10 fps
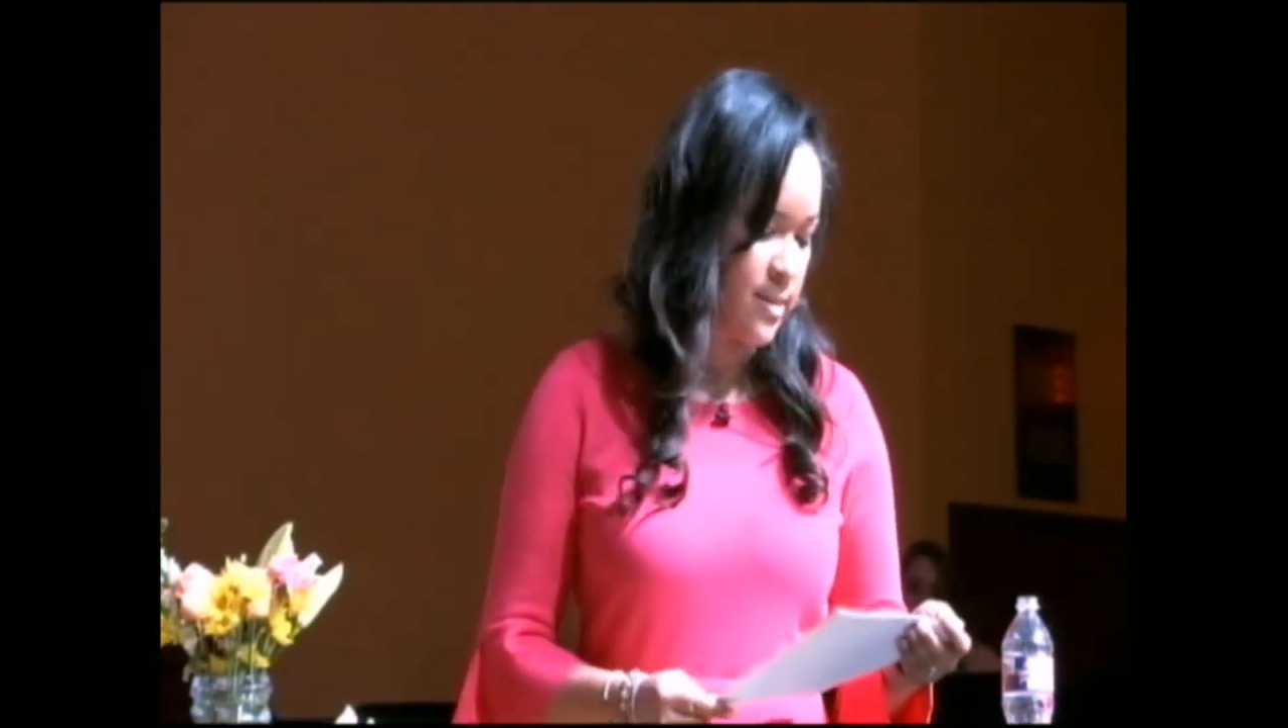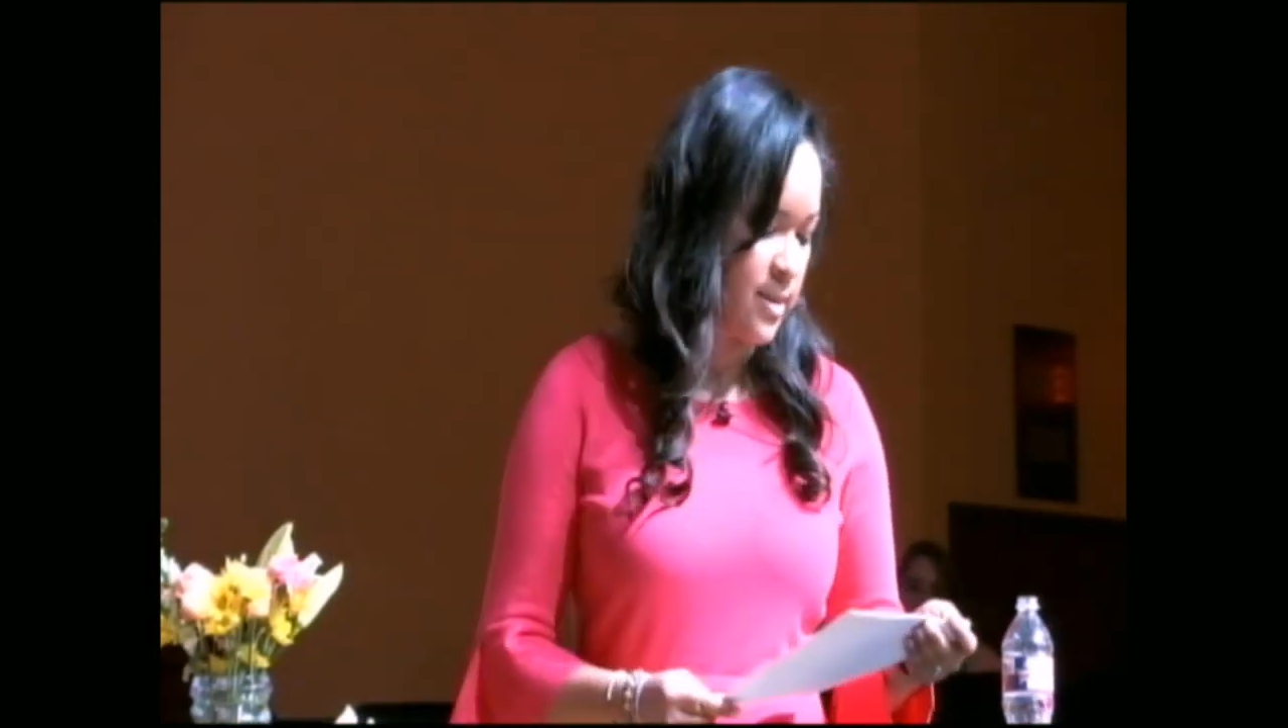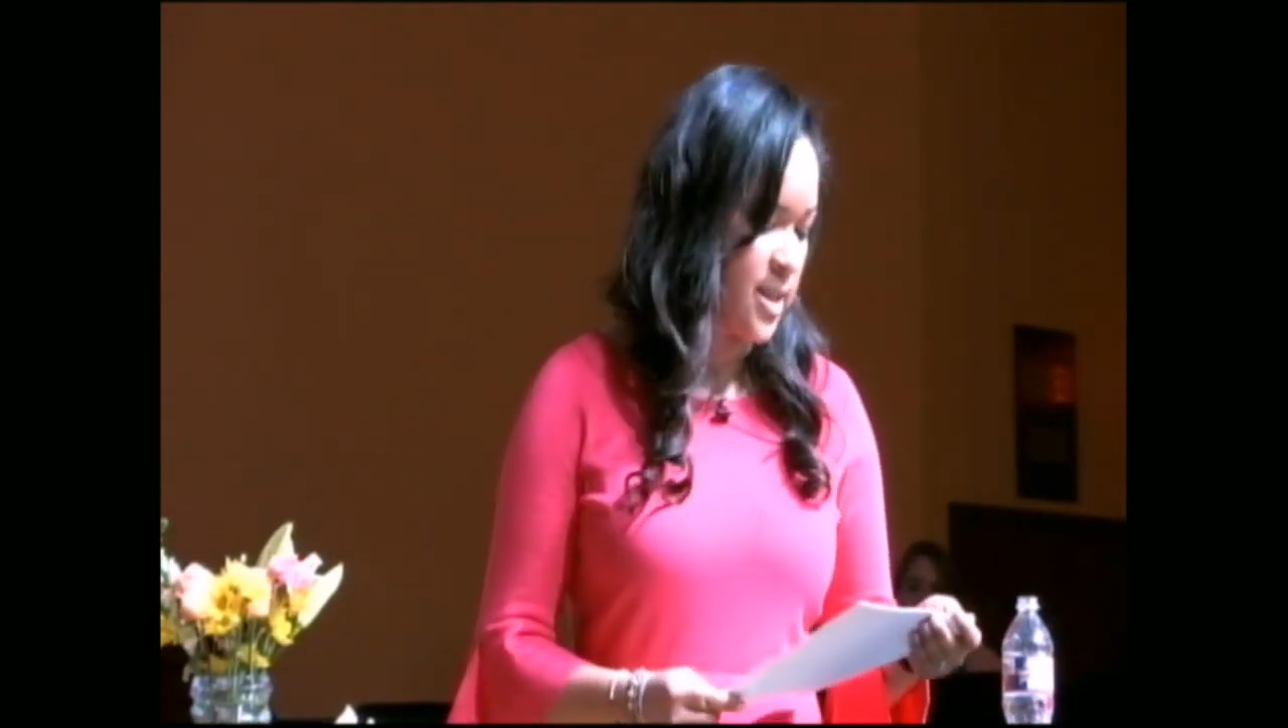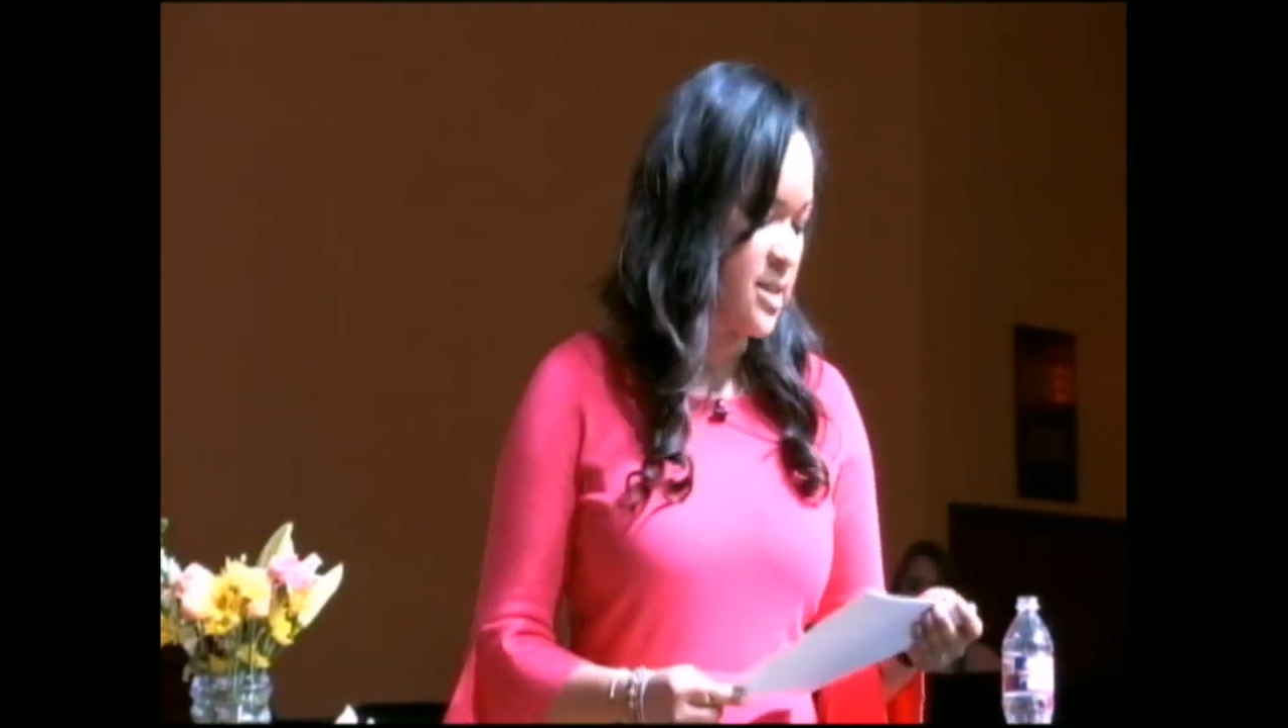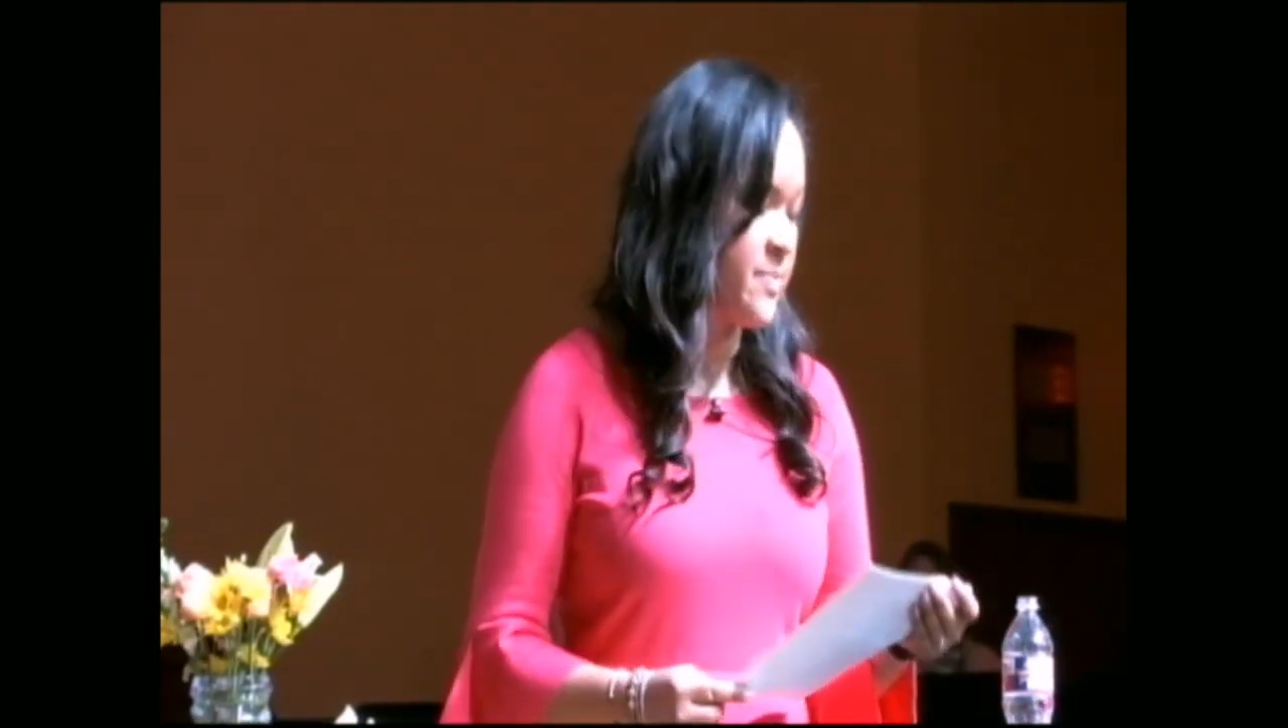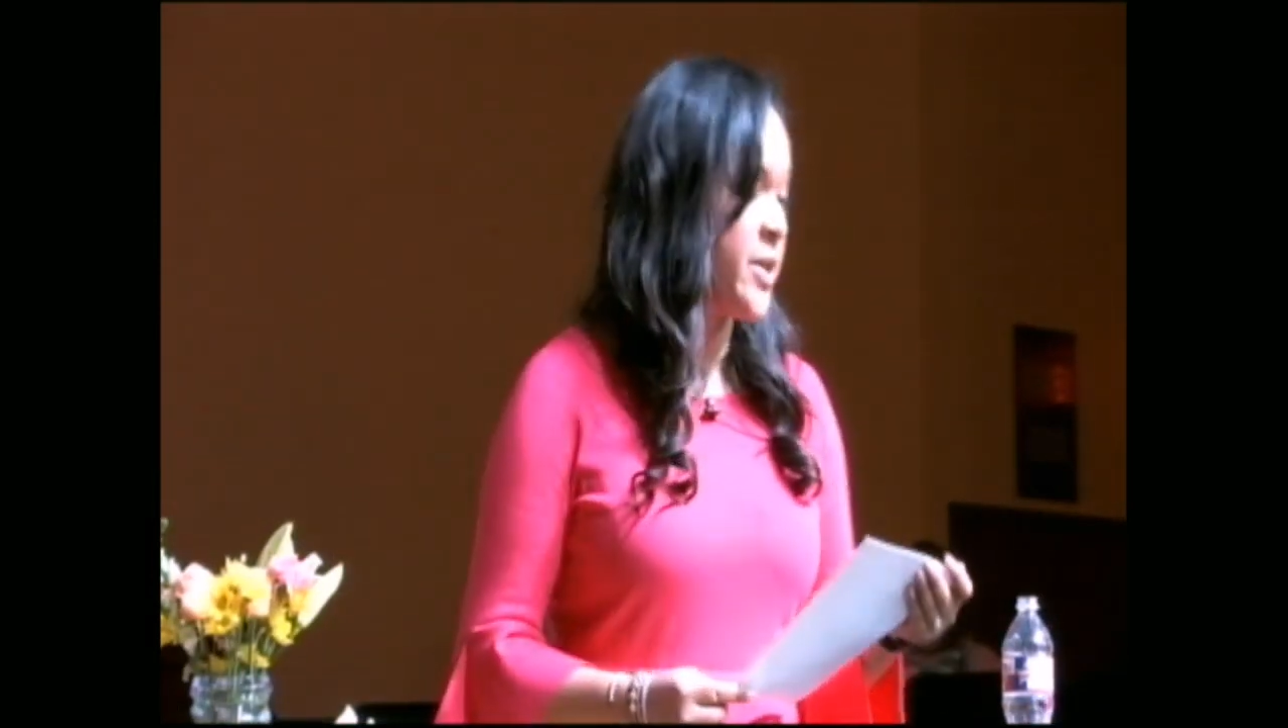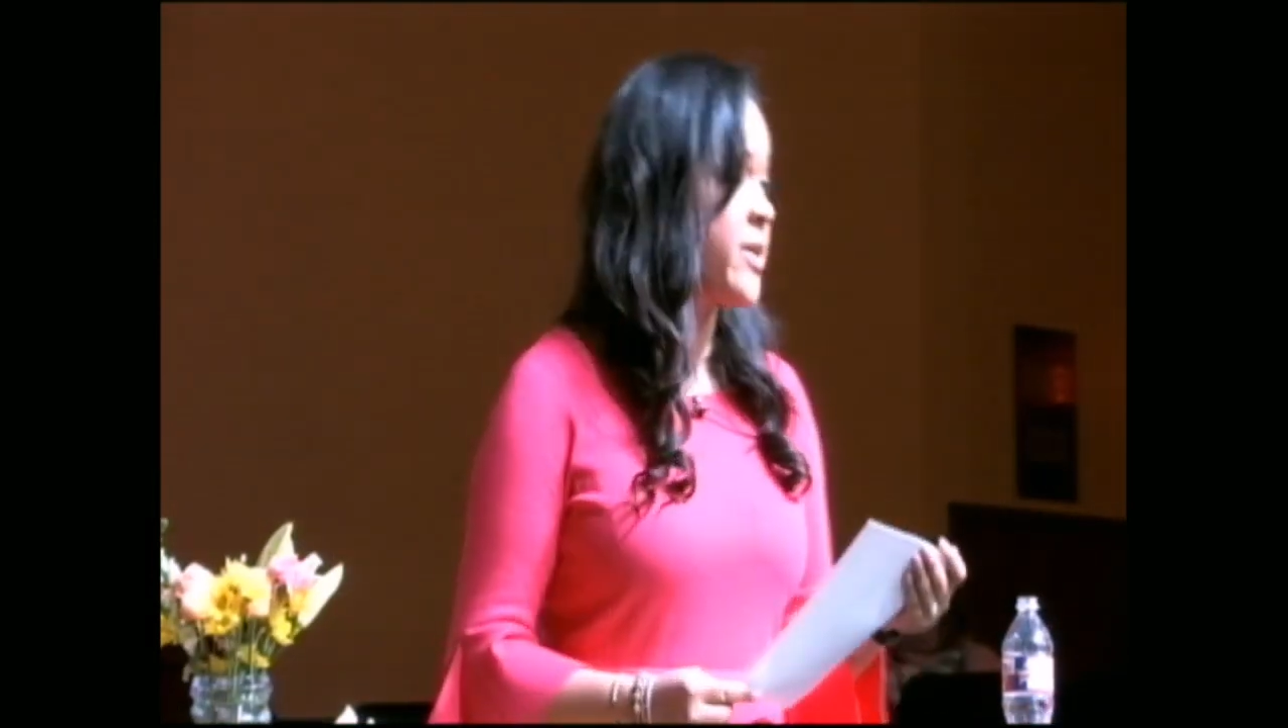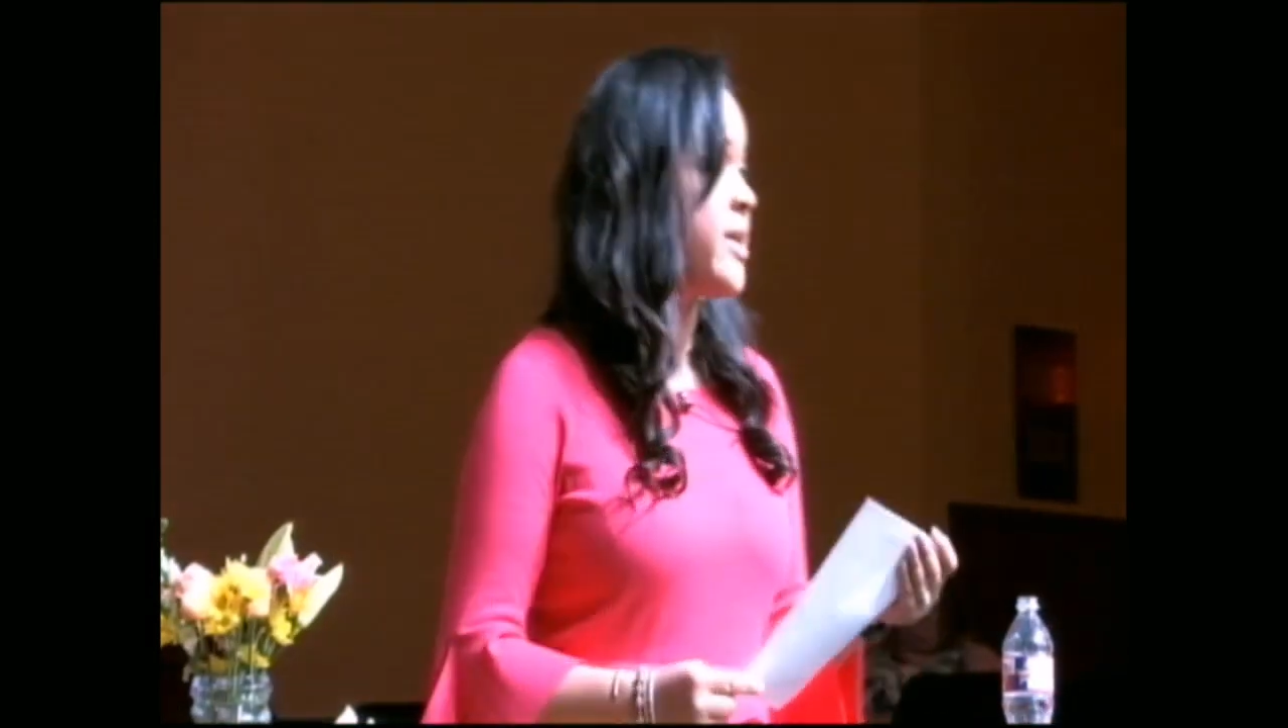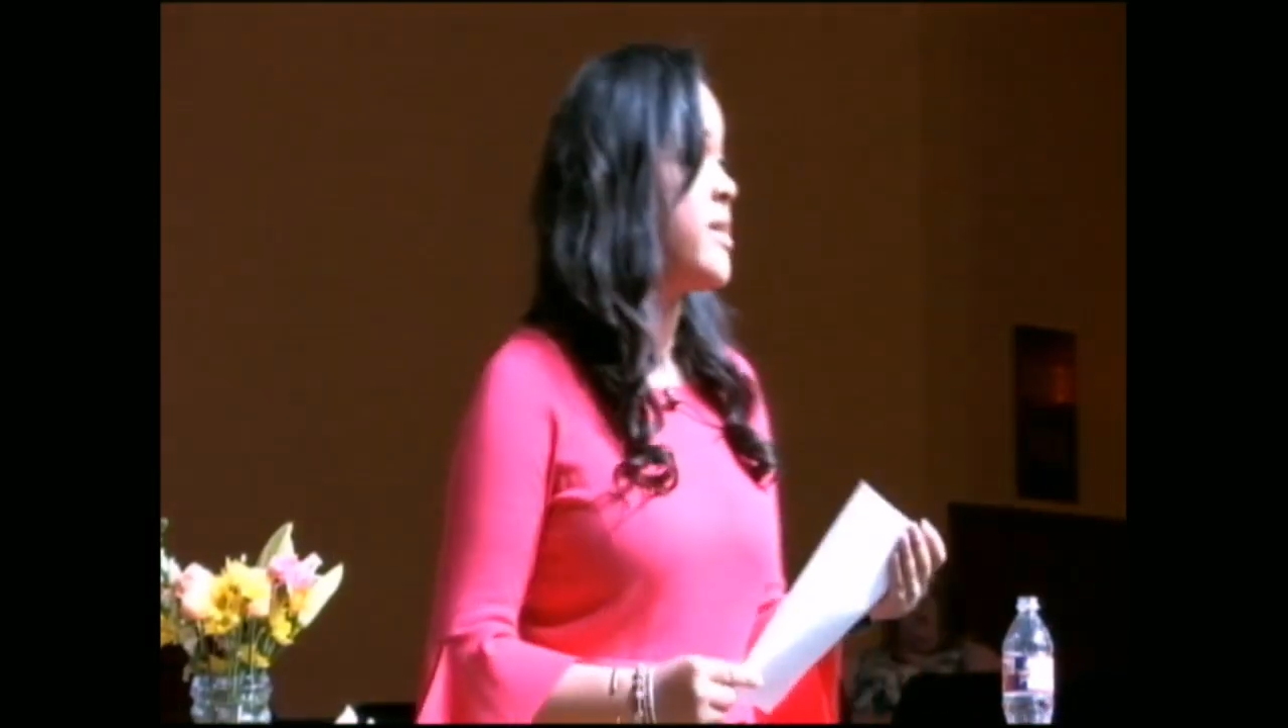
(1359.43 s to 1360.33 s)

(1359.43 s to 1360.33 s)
The spirit